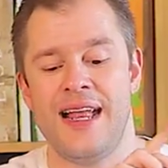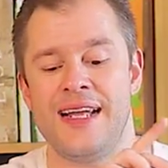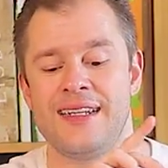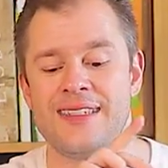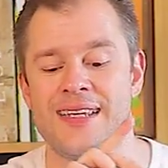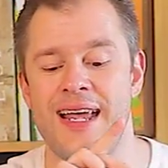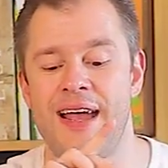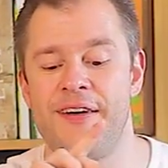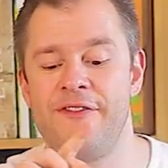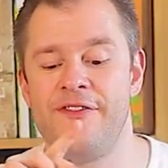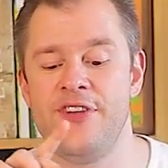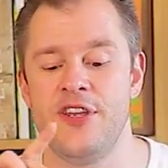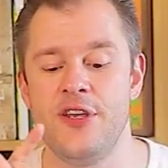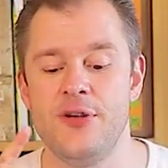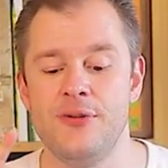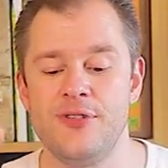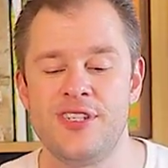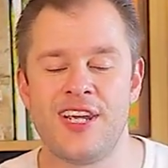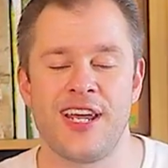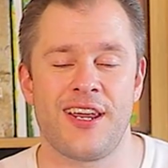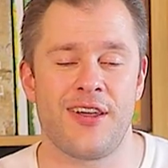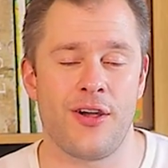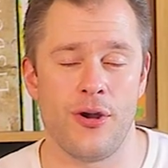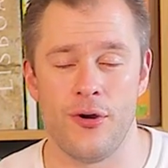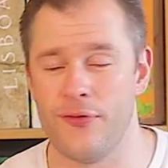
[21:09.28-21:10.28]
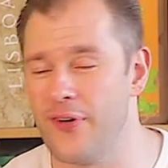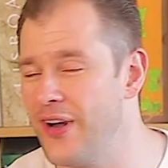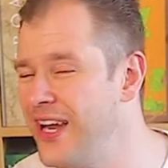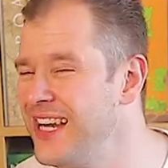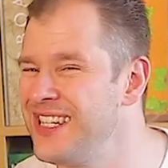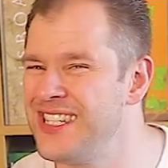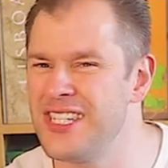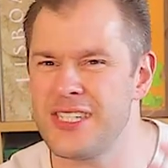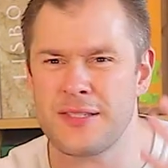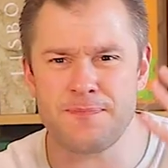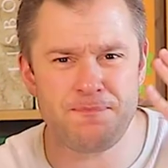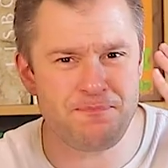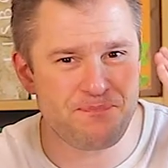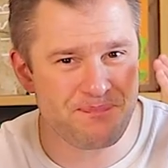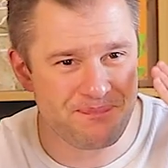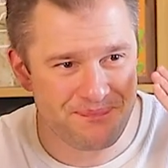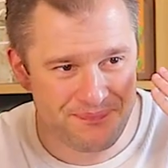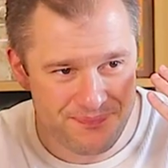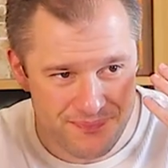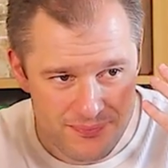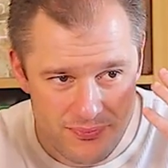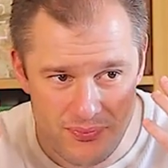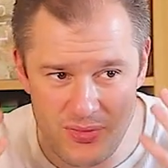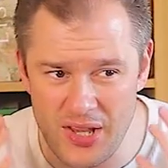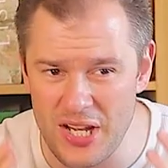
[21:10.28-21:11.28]
Let's have you tick over. It just
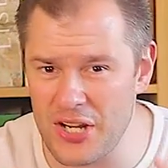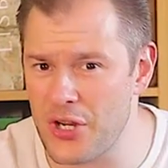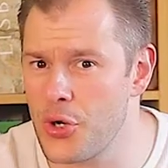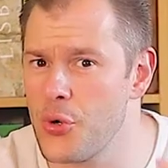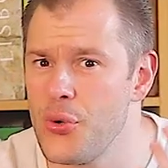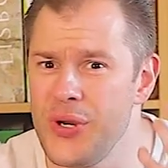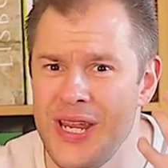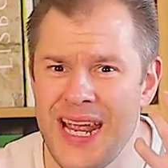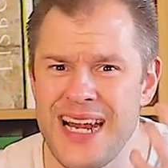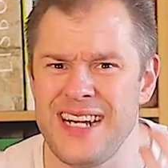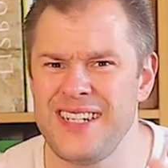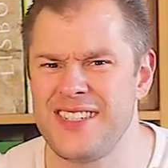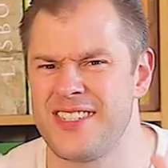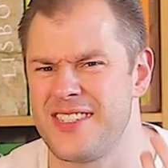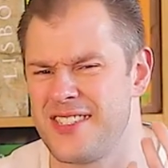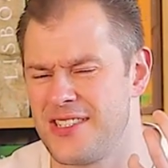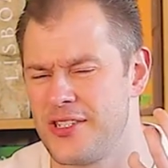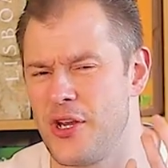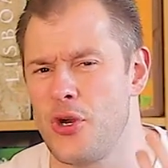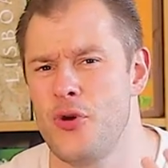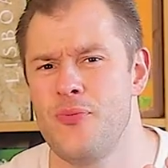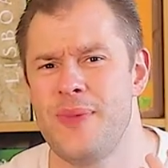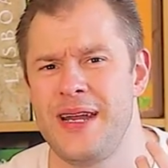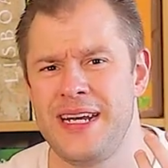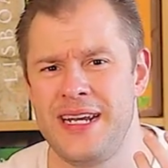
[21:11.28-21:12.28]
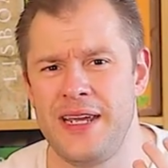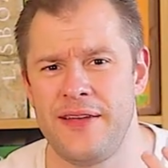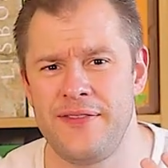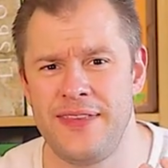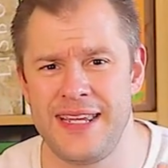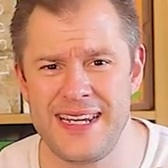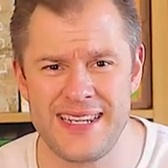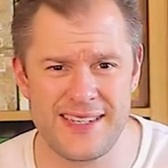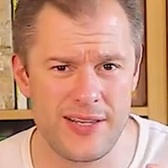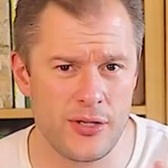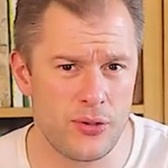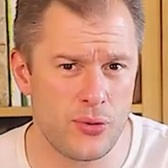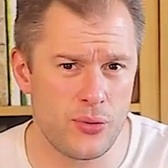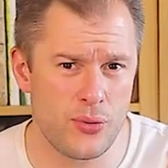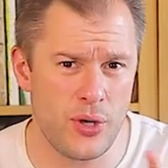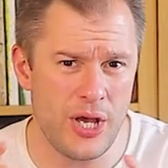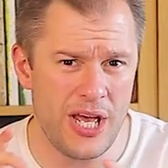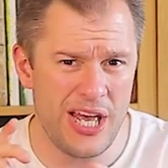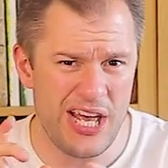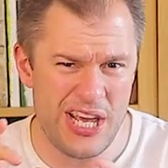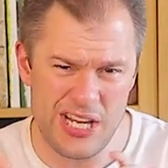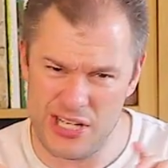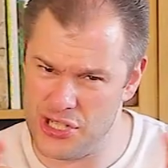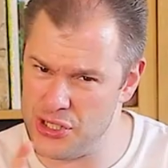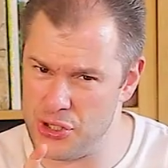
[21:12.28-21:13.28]
creates so many of these little
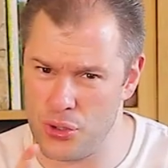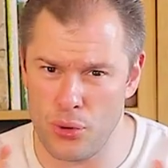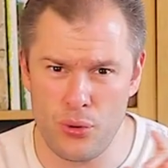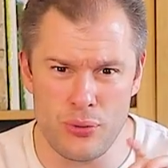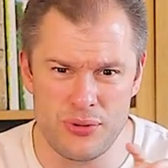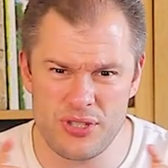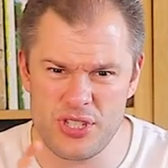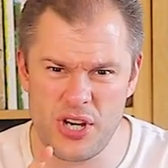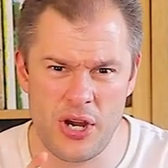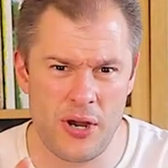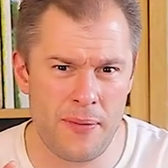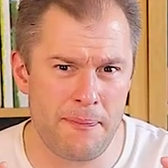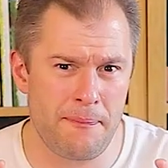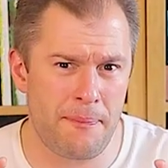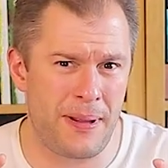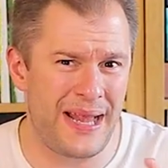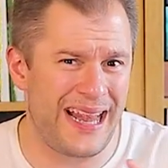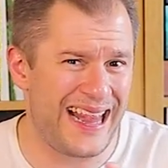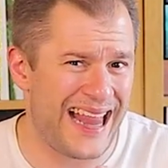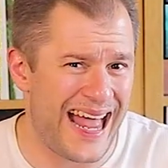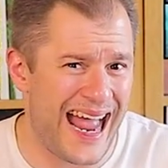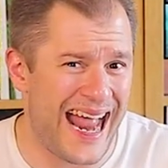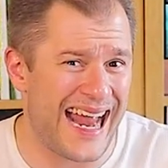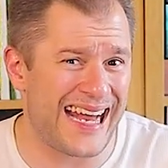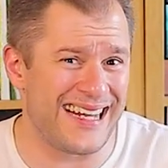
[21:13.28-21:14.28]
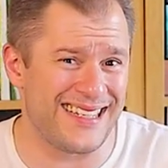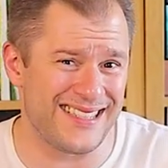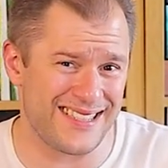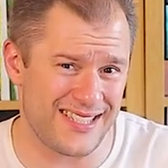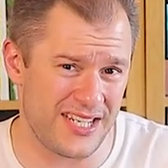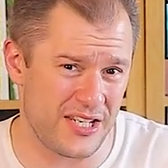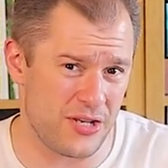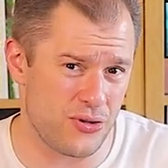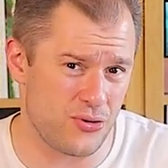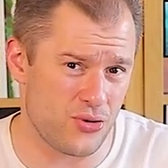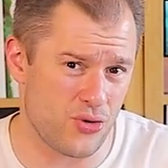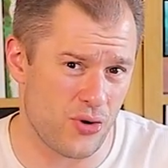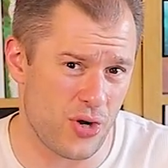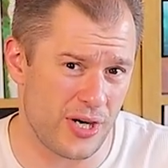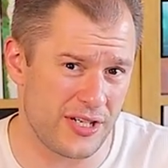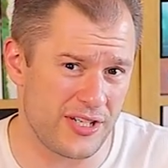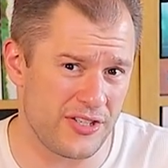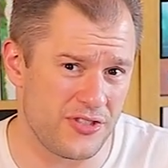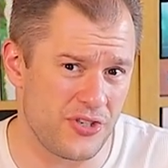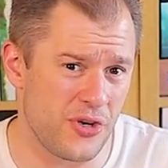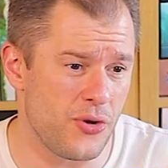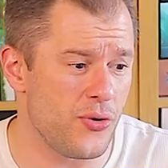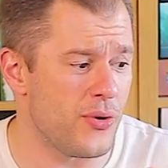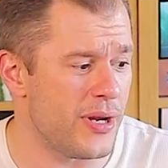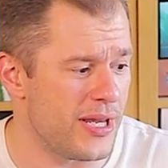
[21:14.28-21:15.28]
short-term plans that you try to
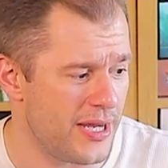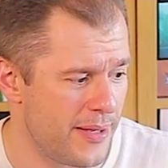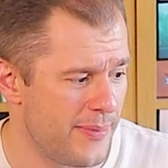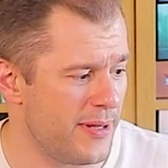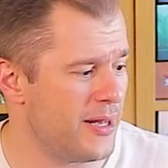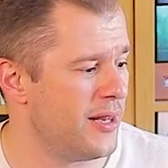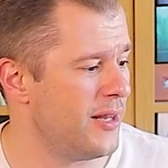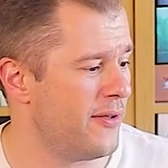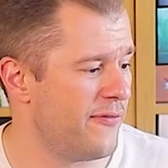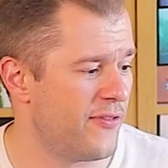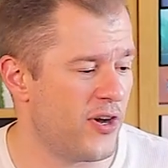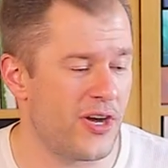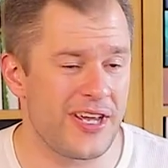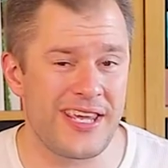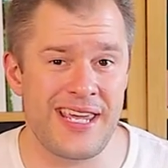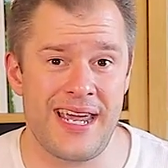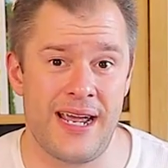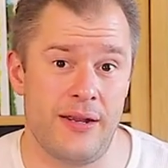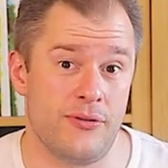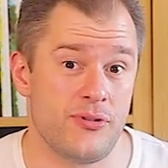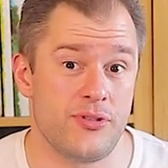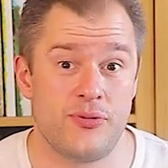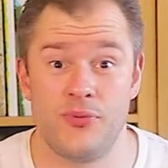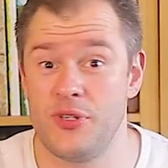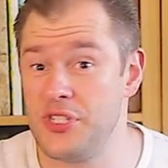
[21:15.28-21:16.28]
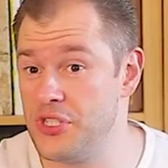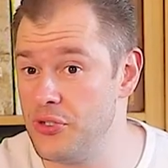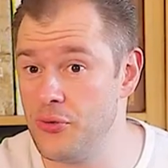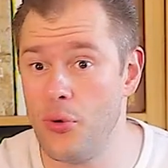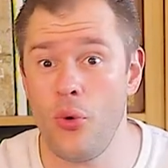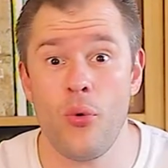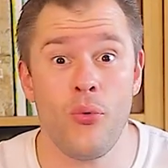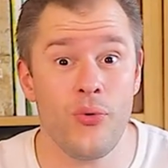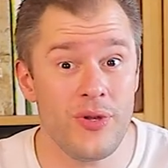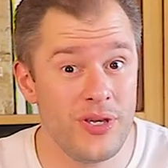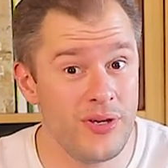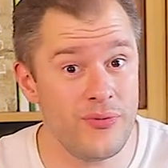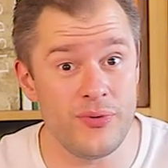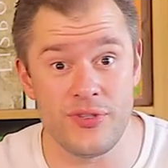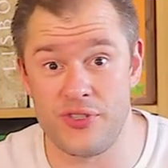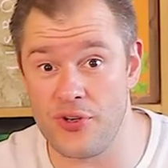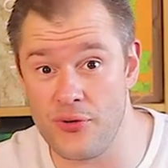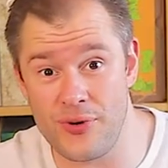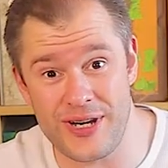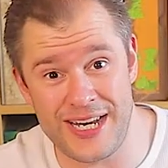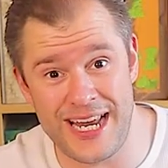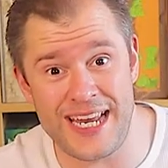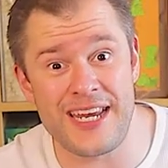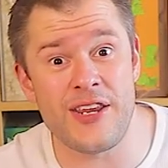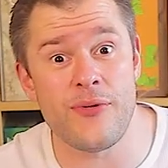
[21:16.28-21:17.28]
do in the middle of Viscounts, which you already were
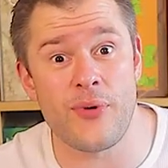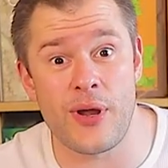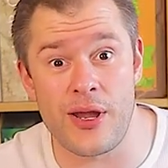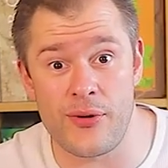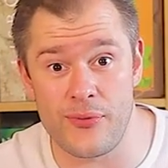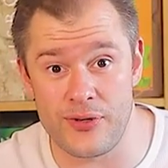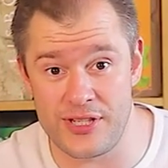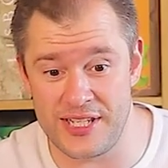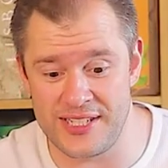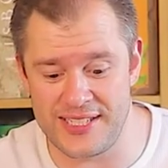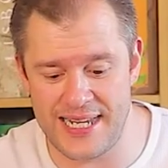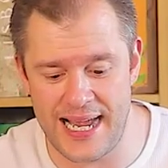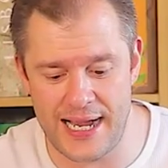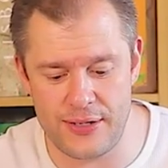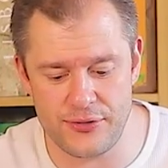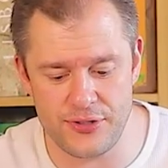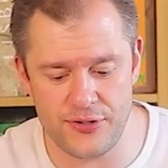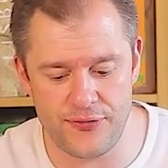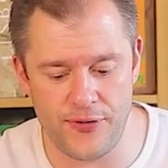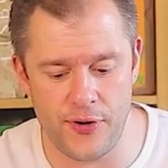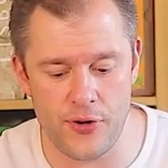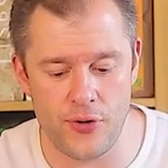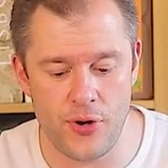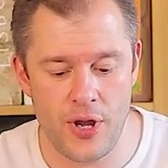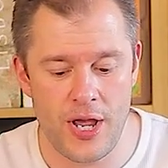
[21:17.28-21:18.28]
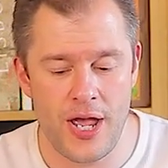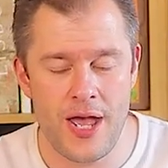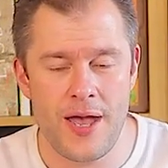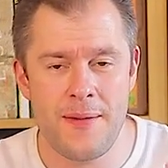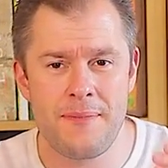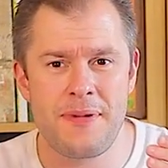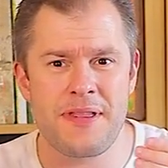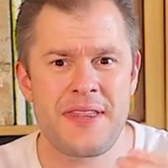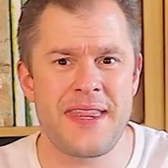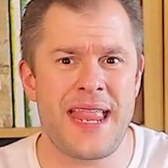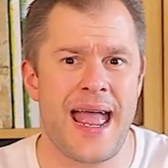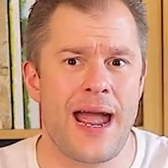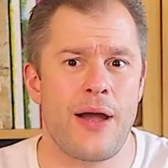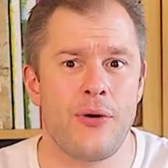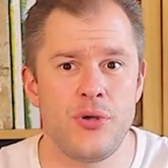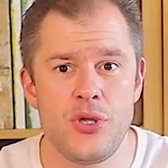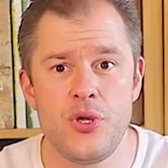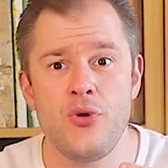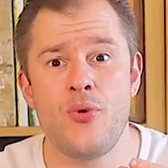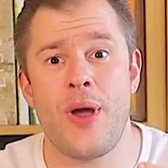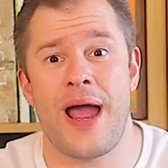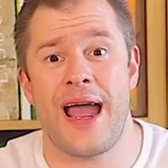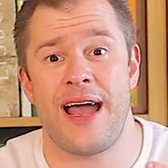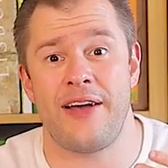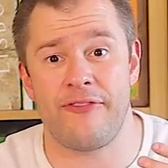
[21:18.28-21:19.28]
doing anyway with the townsfolk, but now
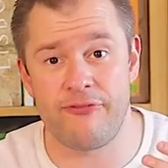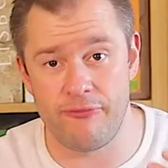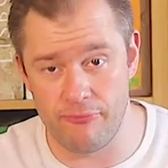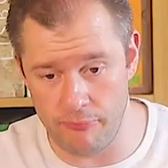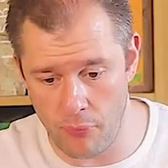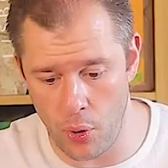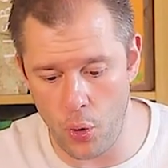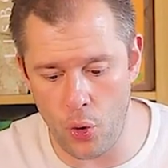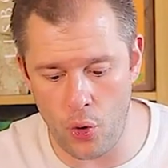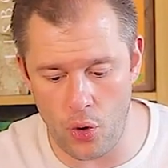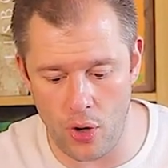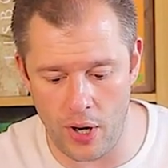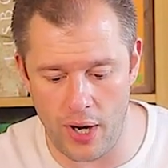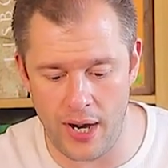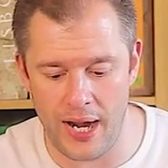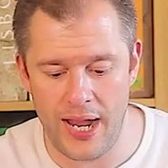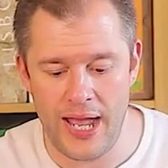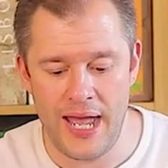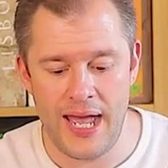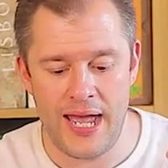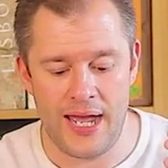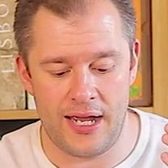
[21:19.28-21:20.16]
you have more.